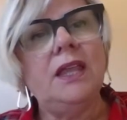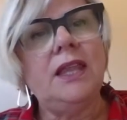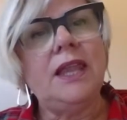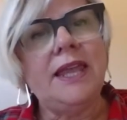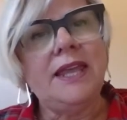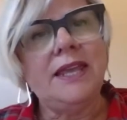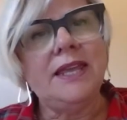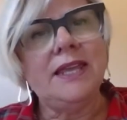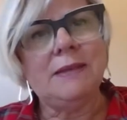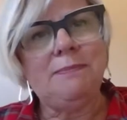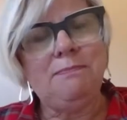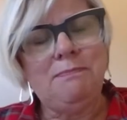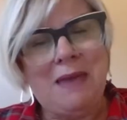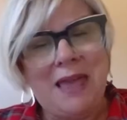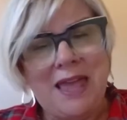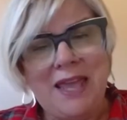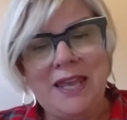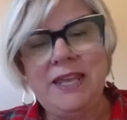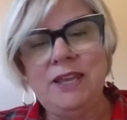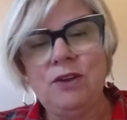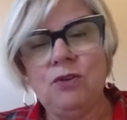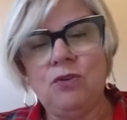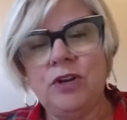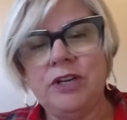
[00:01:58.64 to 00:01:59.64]
Like
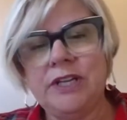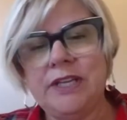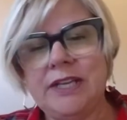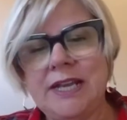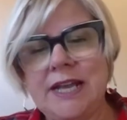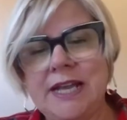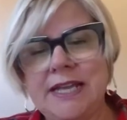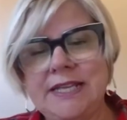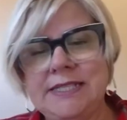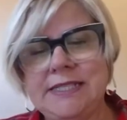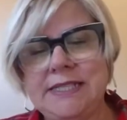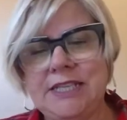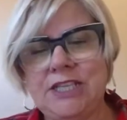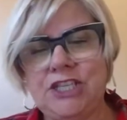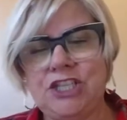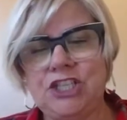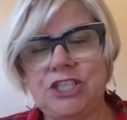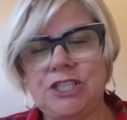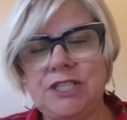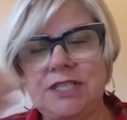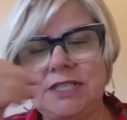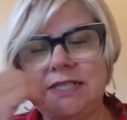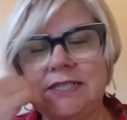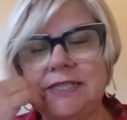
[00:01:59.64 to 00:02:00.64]
many
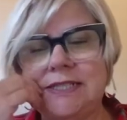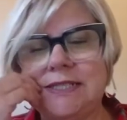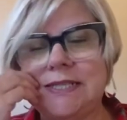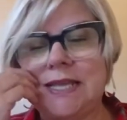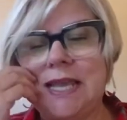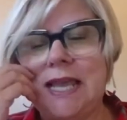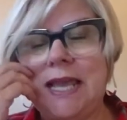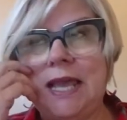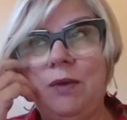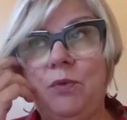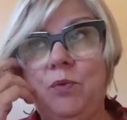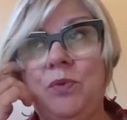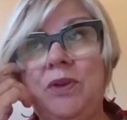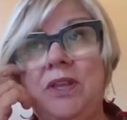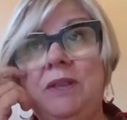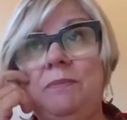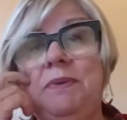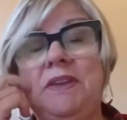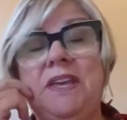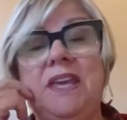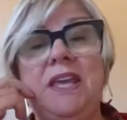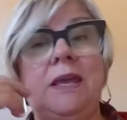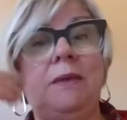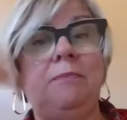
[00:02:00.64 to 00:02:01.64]
organisations, we
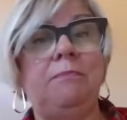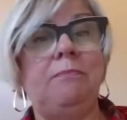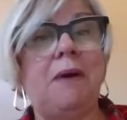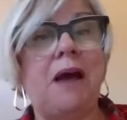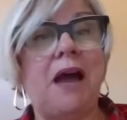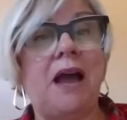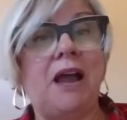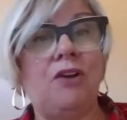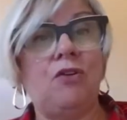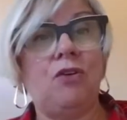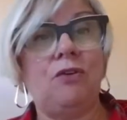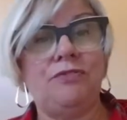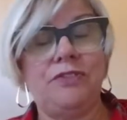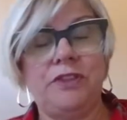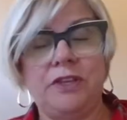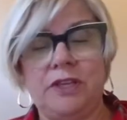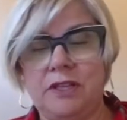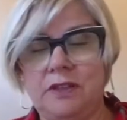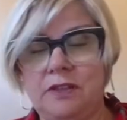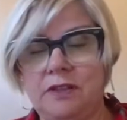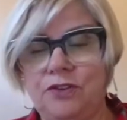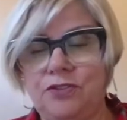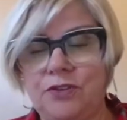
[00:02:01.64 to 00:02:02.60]
became part of the